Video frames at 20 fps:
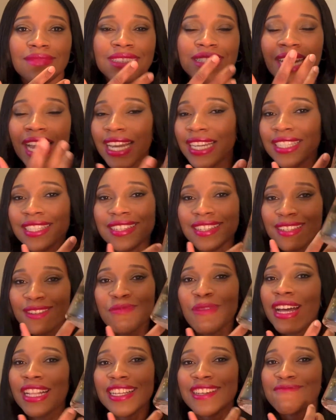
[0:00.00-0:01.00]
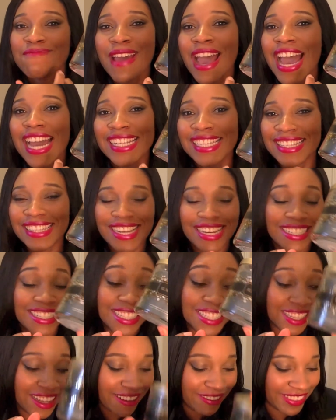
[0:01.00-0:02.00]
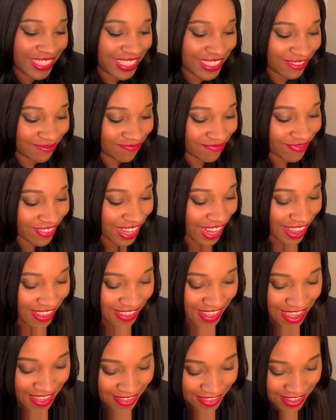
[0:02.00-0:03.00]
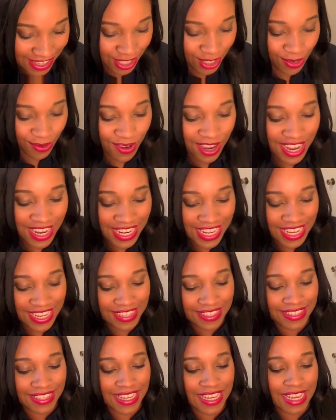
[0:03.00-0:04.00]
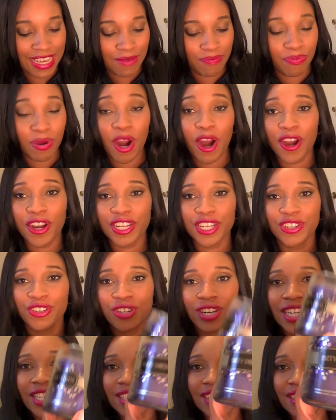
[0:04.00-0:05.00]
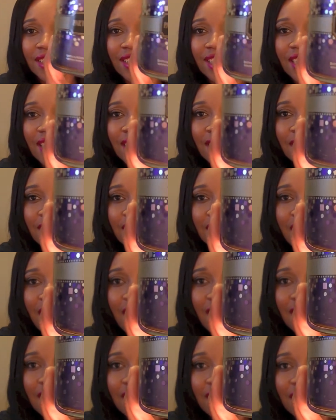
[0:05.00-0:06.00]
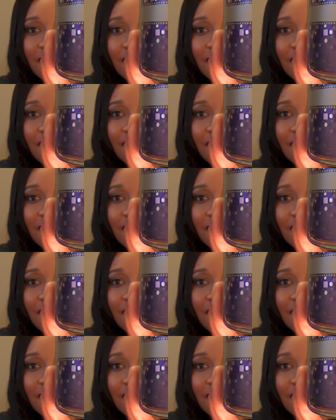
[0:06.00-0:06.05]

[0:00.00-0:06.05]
nice smelling man scent. Love it. And then this one is the party dress scent.